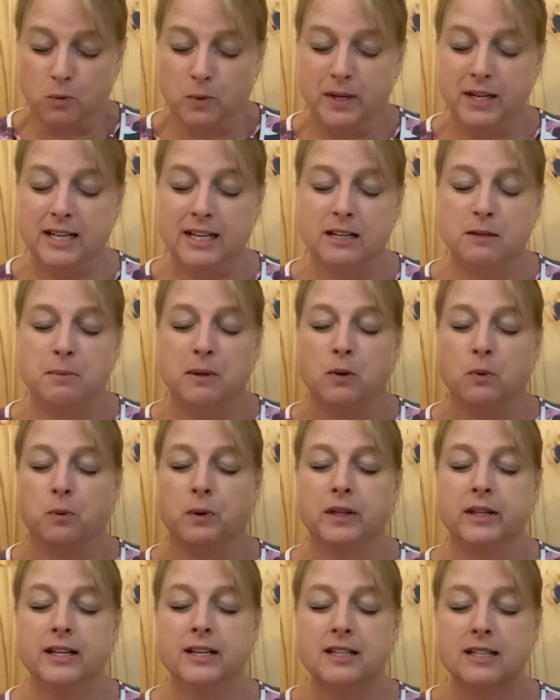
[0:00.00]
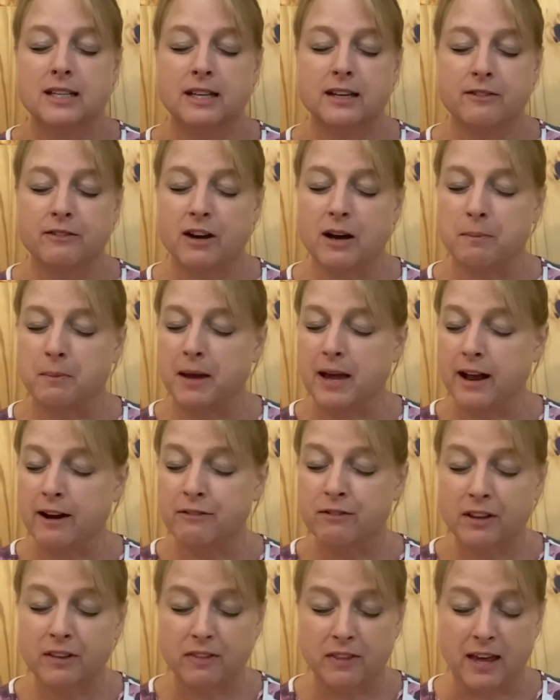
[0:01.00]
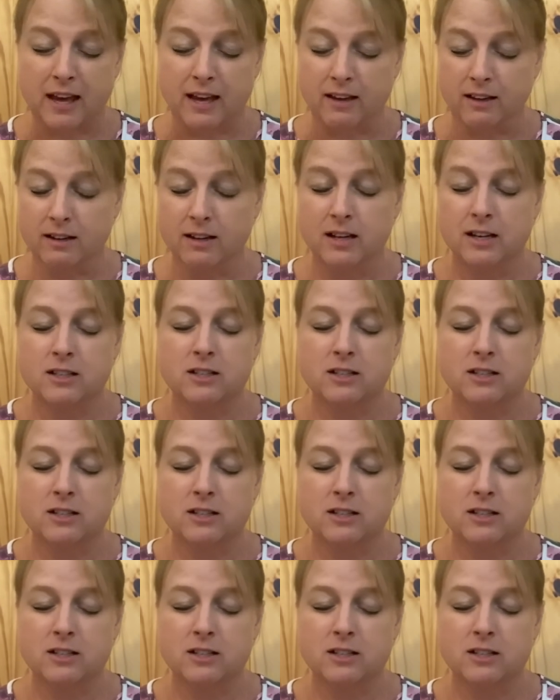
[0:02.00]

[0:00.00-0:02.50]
We need to be willing to give up everything